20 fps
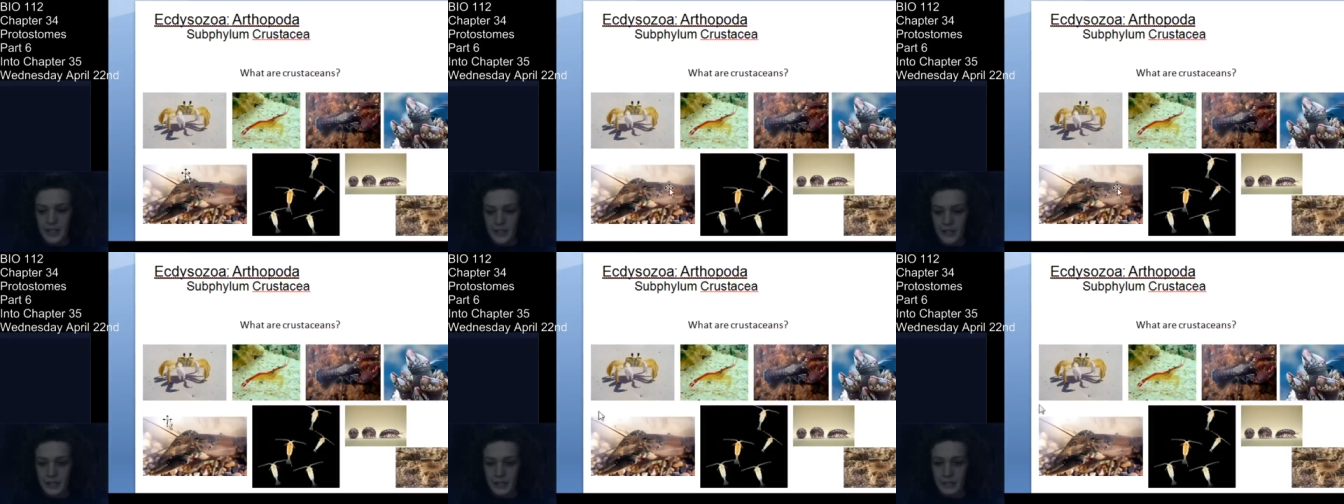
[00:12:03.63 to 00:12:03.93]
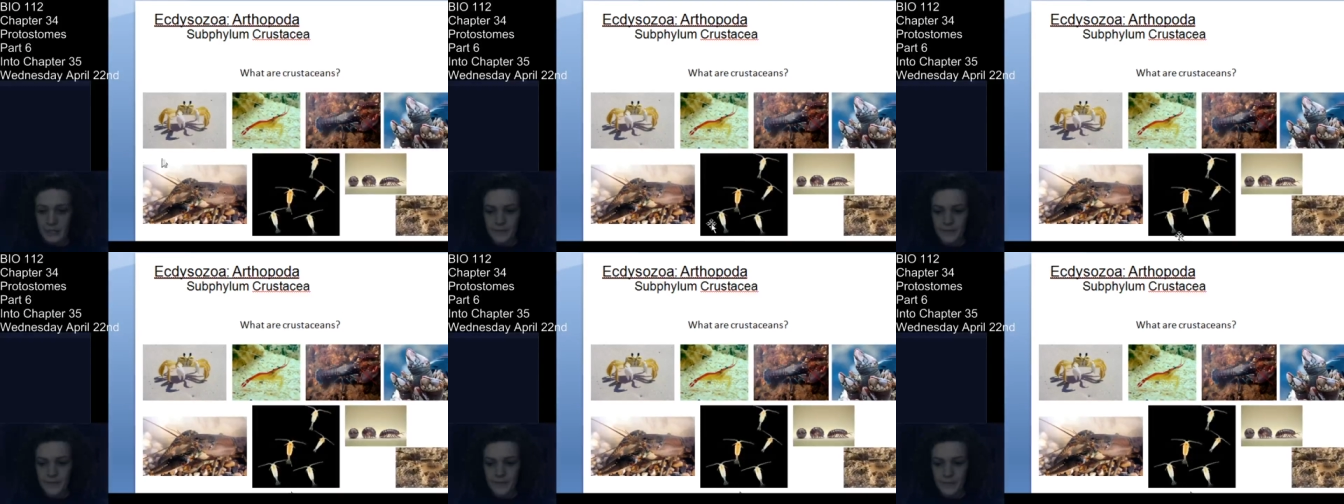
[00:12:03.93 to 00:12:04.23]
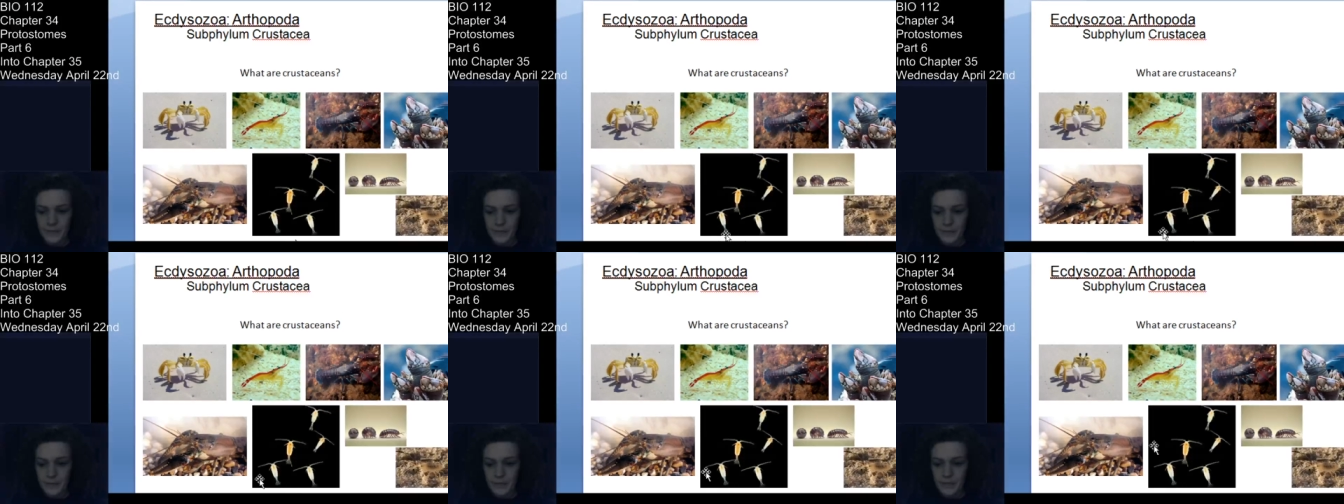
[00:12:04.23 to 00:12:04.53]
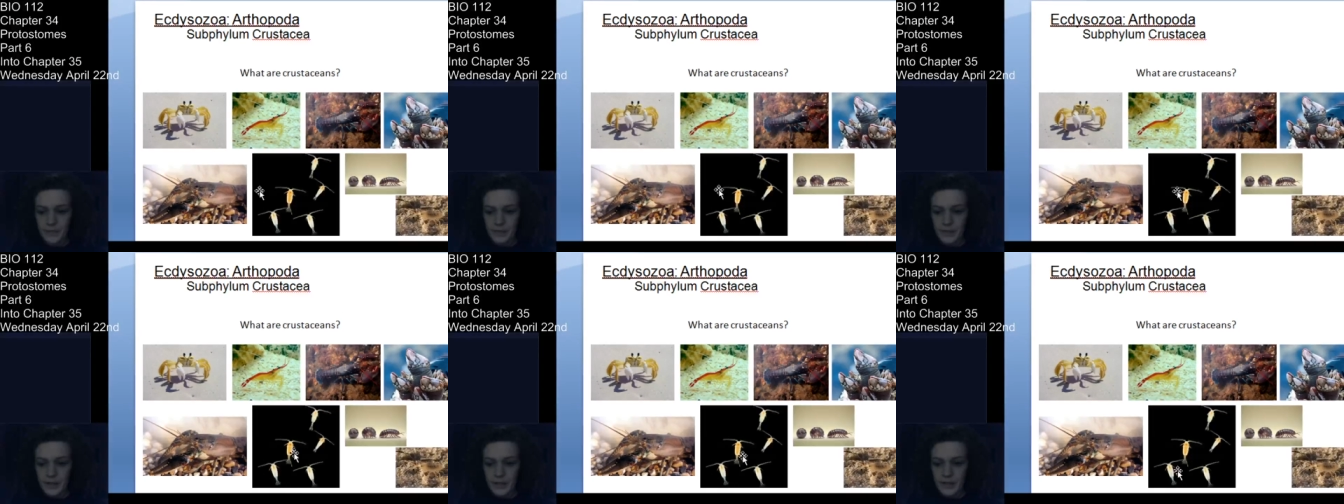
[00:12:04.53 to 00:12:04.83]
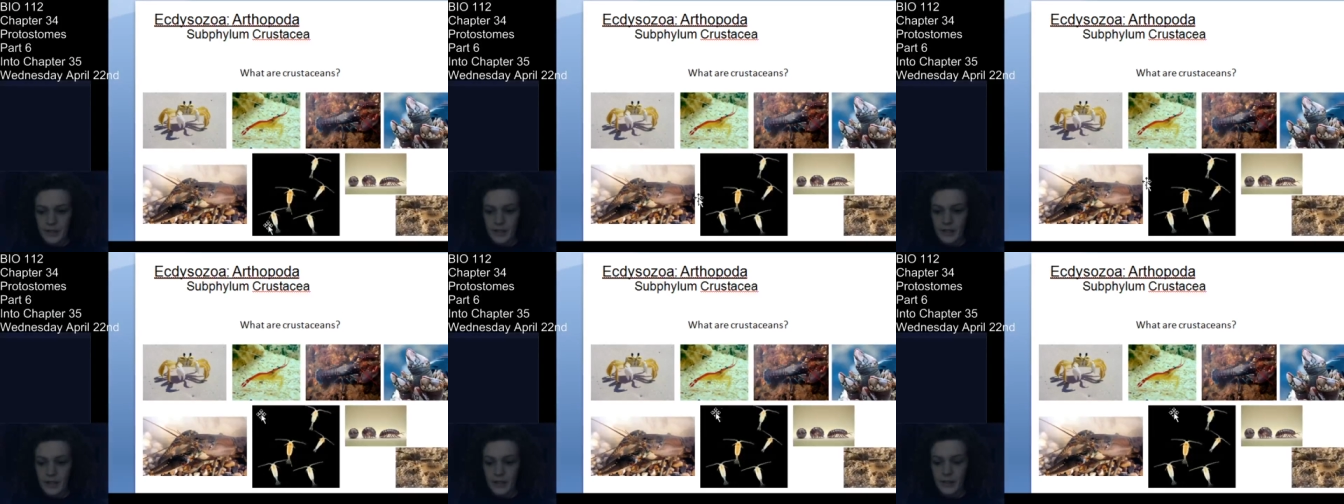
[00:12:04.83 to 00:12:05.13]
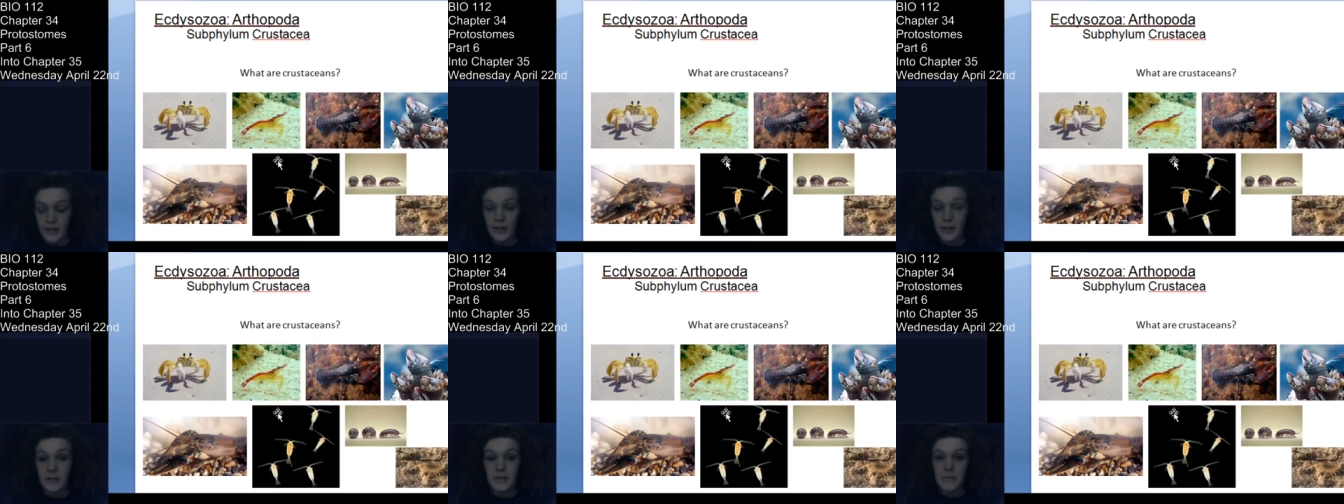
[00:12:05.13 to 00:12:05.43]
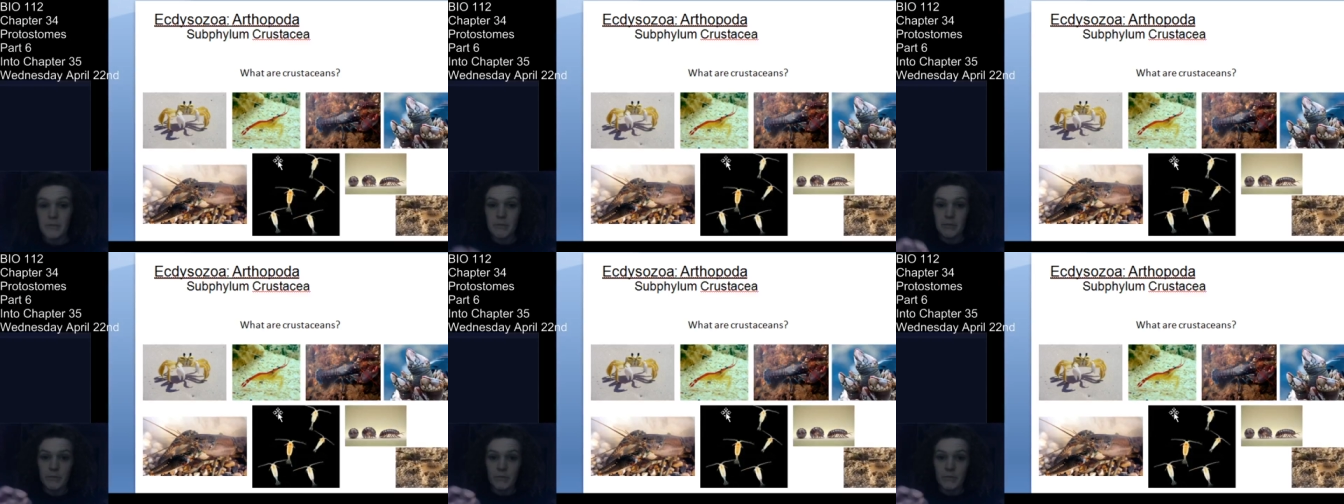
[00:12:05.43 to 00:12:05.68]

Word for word: here. They're,